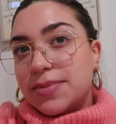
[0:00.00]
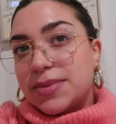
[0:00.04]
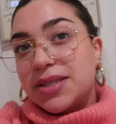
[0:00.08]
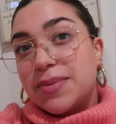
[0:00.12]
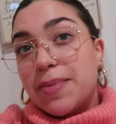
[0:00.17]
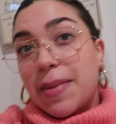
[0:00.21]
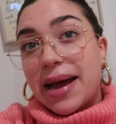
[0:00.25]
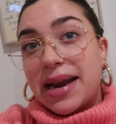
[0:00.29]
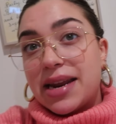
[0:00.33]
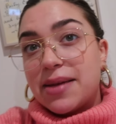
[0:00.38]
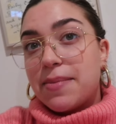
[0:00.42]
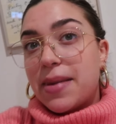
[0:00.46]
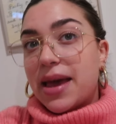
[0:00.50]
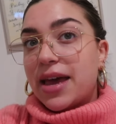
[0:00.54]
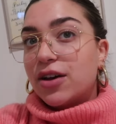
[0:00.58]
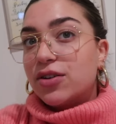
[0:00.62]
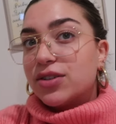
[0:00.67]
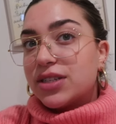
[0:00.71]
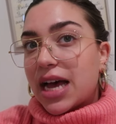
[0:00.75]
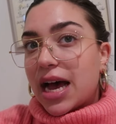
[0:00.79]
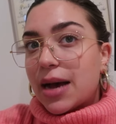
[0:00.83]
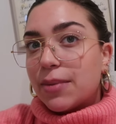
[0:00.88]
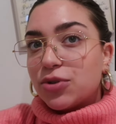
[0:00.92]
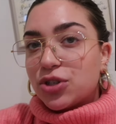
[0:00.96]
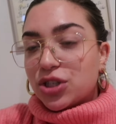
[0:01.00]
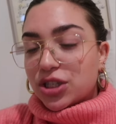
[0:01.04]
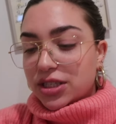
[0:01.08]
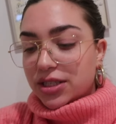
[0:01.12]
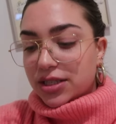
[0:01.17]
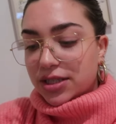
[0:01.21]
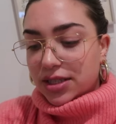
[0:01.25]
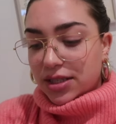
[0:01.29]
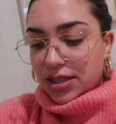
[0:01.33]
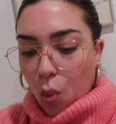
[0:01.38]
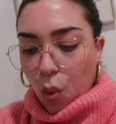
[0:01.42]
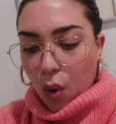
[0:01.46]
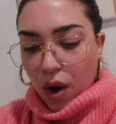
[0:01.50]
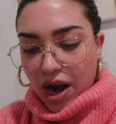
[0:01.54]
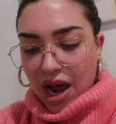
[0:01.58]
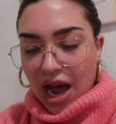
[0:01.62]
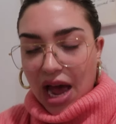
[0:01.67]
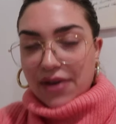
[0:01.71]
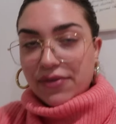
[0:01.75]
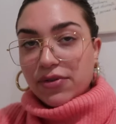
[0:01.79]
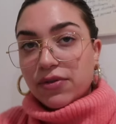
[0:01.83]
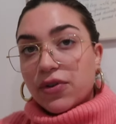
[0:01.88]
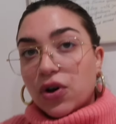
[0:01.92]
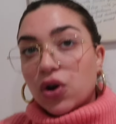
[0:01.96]
it's Maddie Mayo's app. She's one
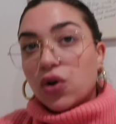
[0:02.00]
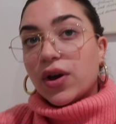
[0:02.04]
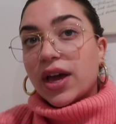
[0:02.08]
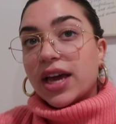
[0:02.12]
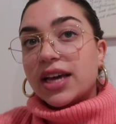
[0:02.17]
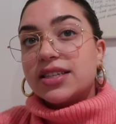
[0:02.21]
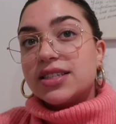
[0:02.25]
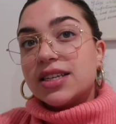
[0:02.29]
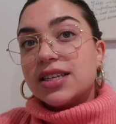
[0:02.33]
half of OK